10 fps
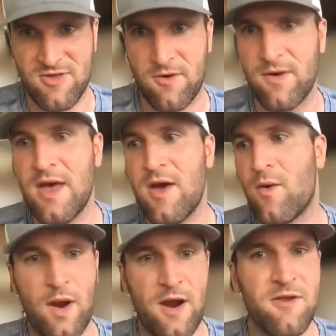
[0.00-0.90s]
So
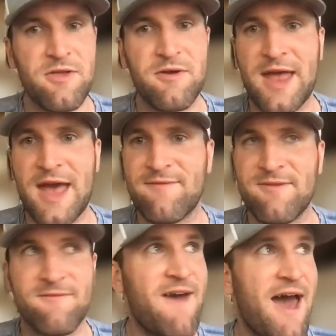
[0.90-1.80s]
where are you going to
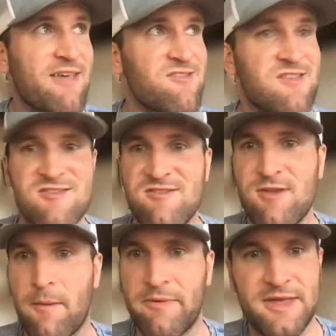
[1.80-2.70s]
have the
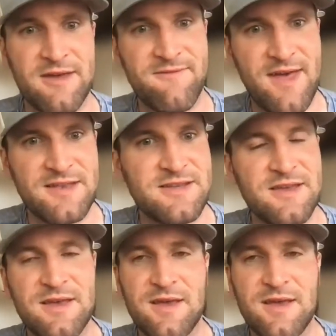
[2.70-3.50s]
fastest doubling event?